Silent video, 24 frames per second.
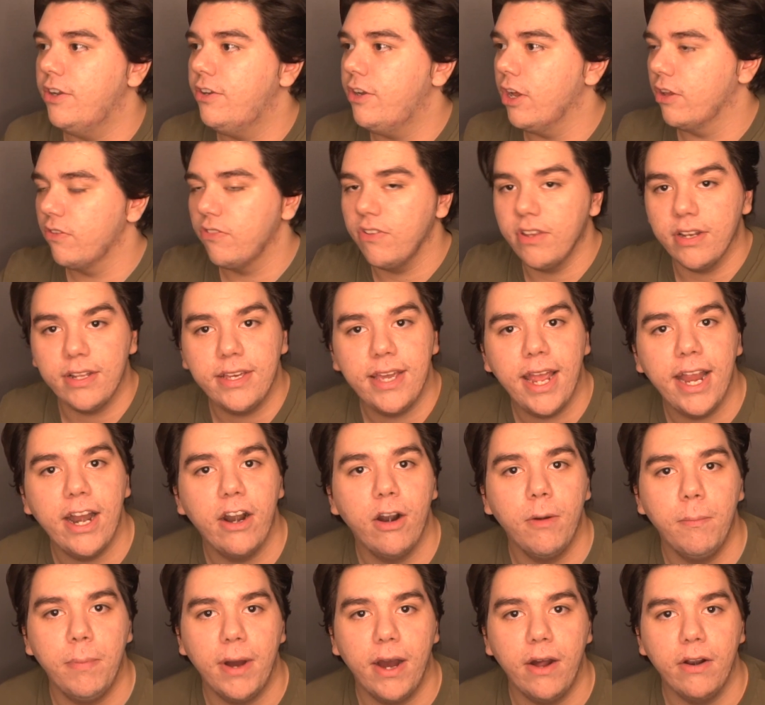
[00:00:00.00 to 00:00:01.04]
doesn't
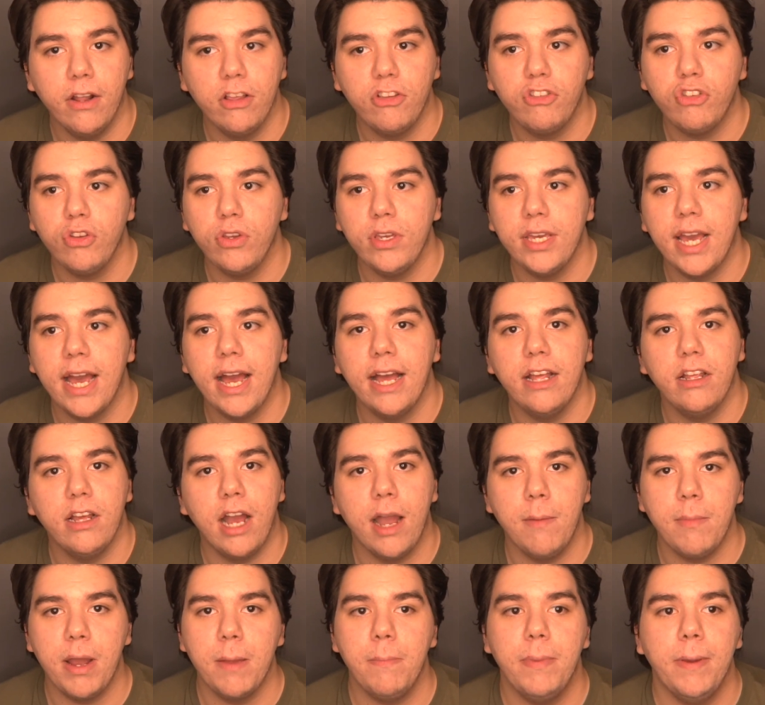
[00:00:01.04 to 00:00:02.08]
care about us. So yeah,
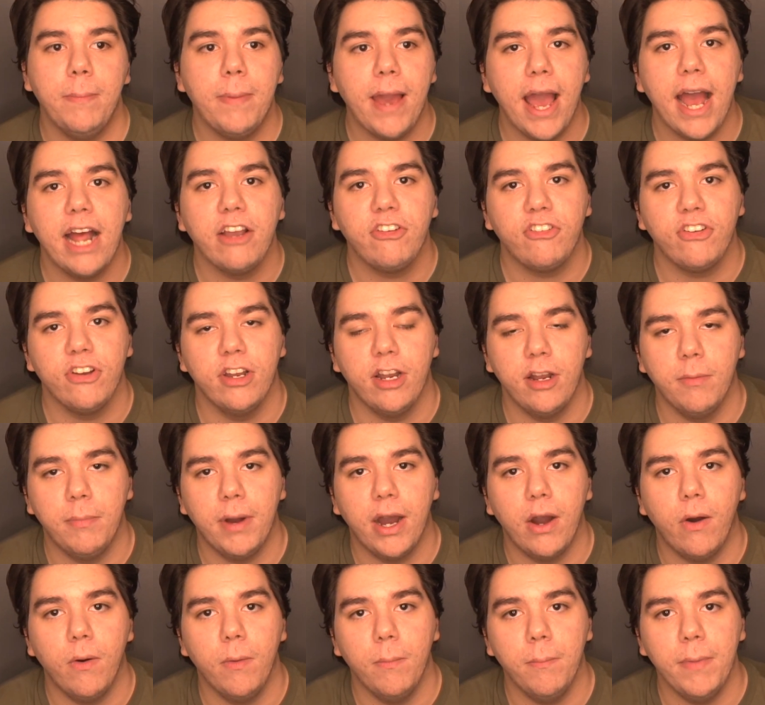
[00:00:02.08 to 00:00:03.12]
I might be passionate
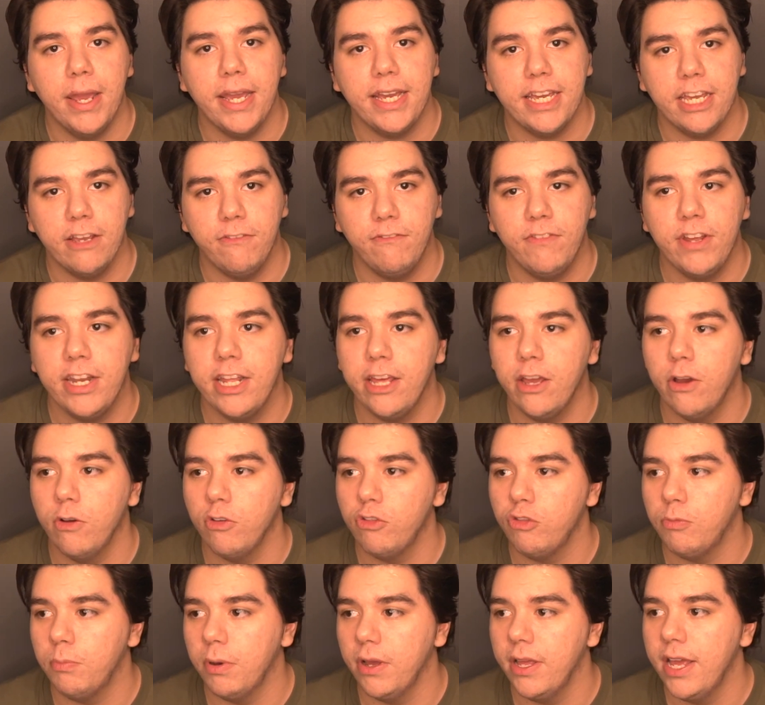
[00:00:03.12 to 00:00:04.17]
about making
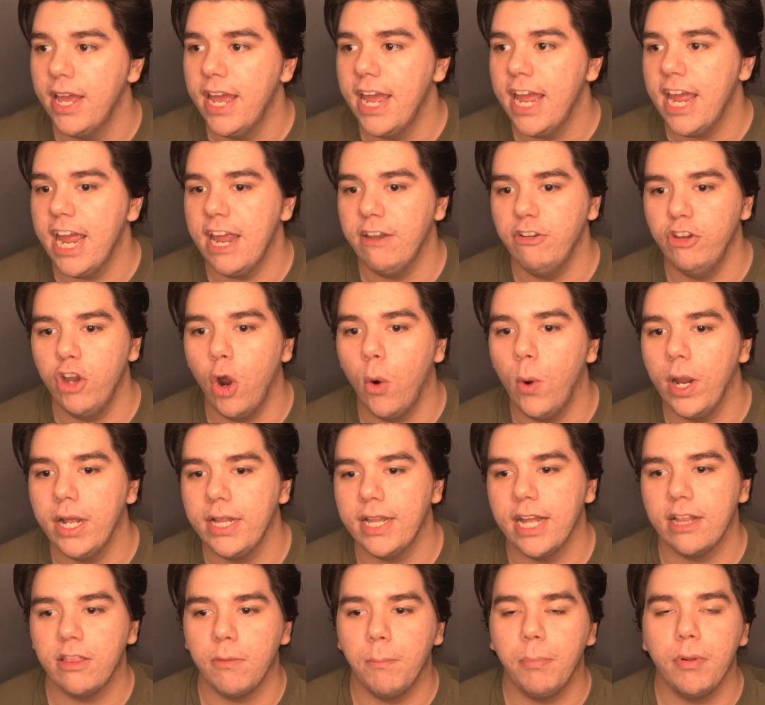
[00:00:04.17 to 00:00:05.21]
videos, but
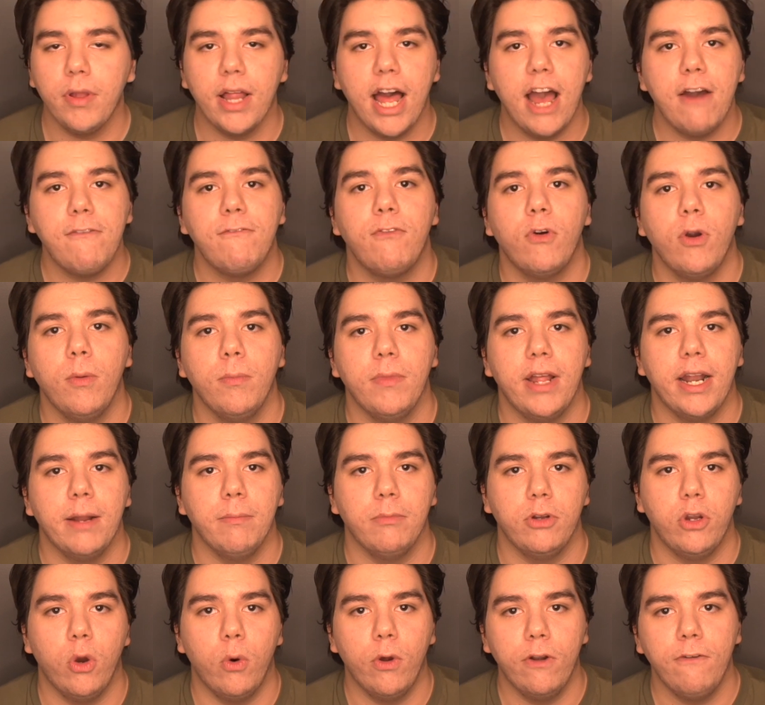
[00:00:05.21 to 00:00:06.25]
knowing that the platform that
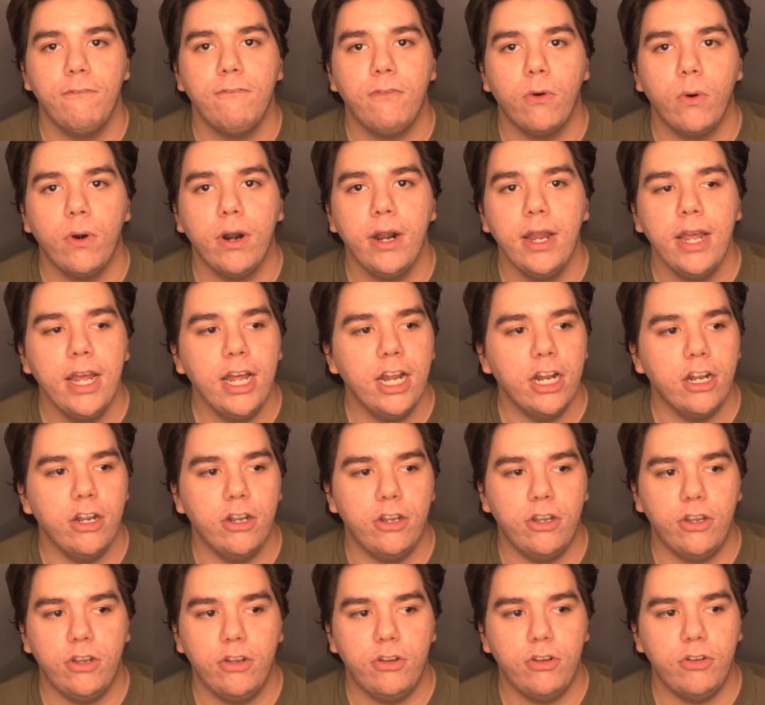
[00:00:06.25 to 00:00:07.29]
I'm going for
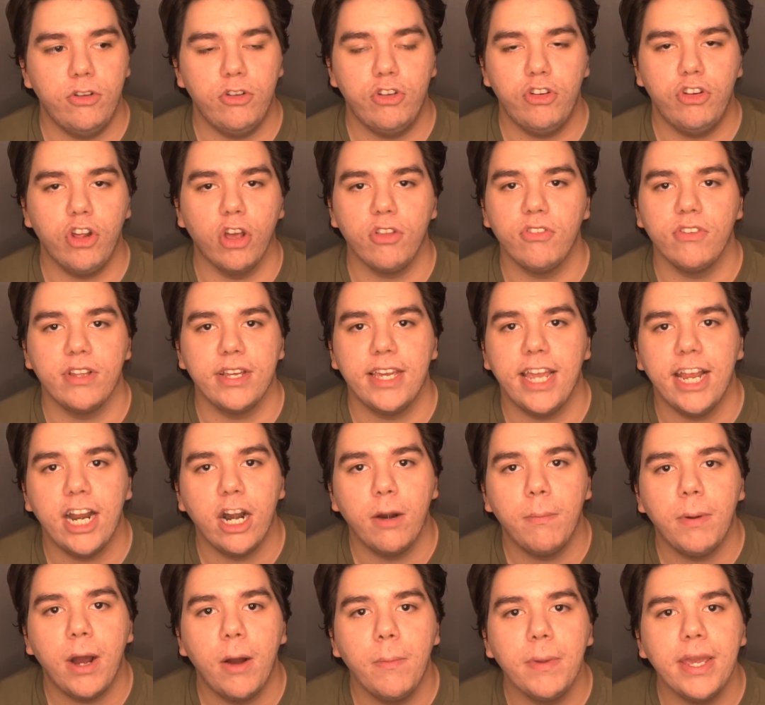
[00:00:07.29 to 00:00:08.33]
doesn't
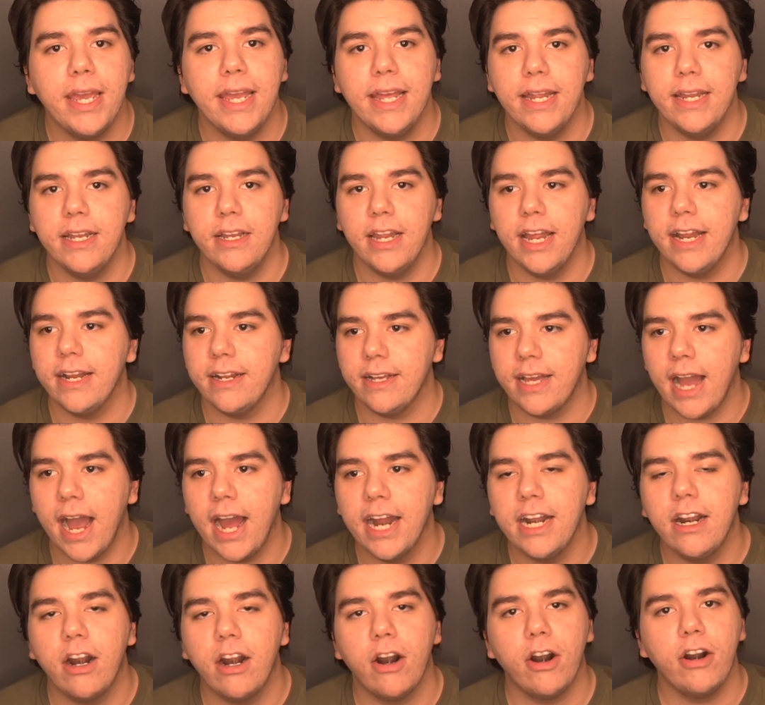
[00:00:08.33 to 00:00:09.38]
care about me, it
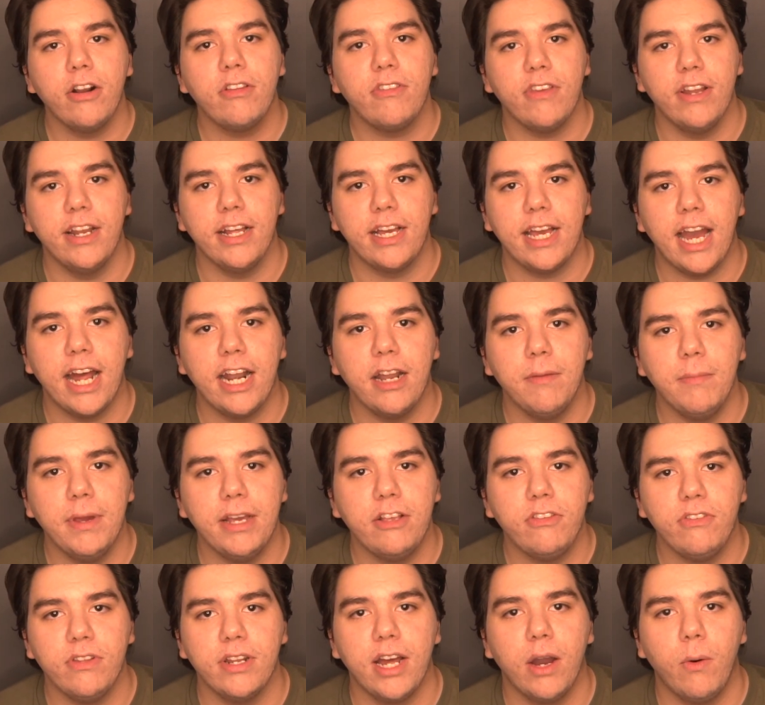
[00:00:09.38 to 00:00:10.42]
kind of hurts, and it kind of
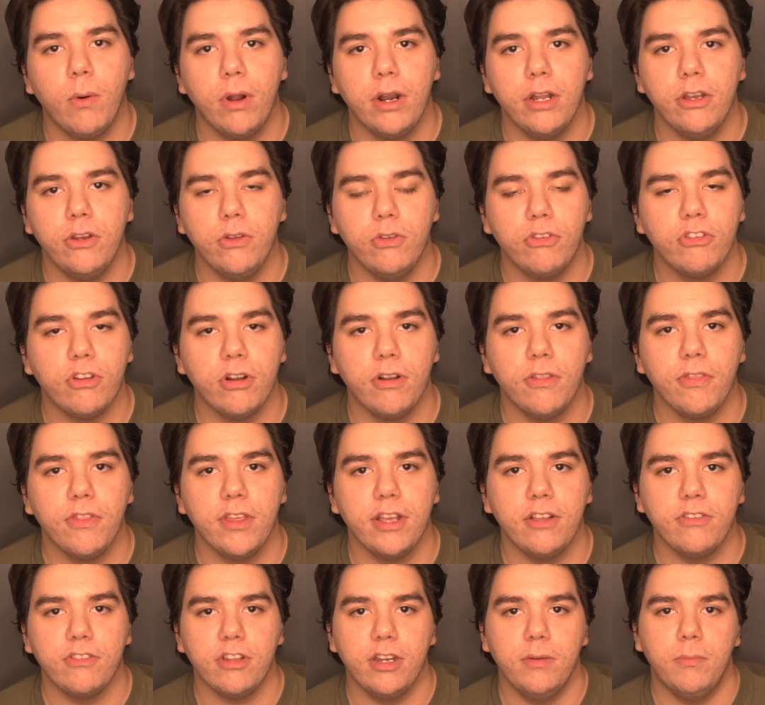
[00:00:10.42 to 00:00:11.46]
makes you not want to do certain
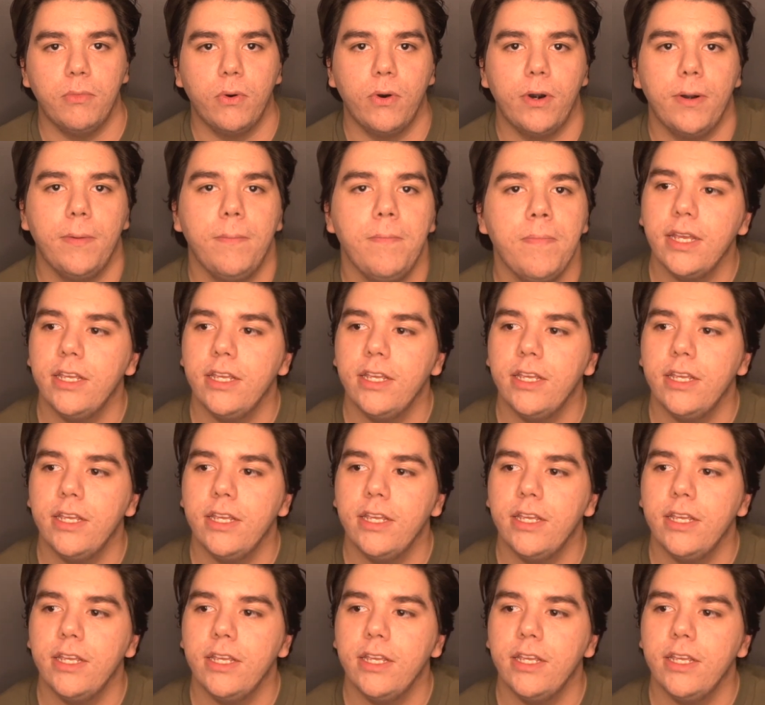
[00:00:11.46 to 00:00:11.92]
things anymore.